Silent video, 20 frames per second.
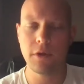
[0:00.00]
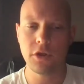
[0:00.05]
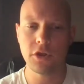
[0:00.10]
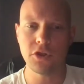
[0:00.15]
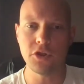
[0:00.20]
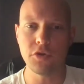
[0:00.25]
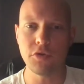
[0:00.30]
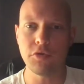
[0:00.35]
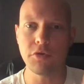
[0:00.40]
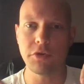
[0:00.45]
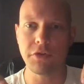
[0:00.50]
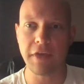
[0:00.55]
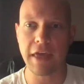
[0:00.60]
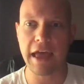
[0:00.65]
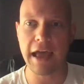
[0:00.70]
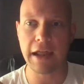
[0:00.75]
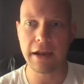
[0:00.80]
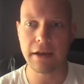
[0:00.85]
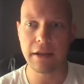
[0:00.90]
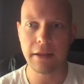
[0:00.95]
use
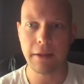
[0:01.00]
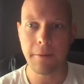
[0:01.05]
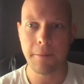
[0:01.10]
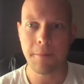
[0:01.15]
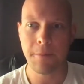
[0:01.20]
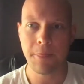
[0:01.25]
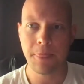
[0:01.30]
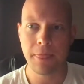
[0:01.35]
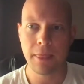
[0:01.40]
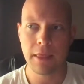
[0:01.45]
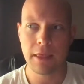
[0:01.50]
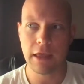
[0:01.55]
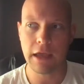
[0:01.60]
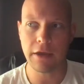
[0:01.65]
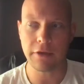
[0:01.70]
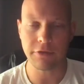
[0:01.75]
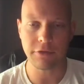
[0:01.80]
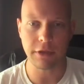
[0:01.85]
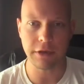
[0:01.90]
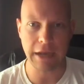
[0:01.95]
that
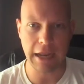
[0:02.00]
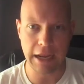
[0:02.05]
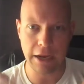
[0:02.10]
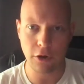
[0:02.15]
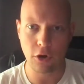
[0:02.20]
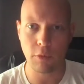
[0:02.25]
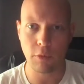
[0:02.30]
as an anchor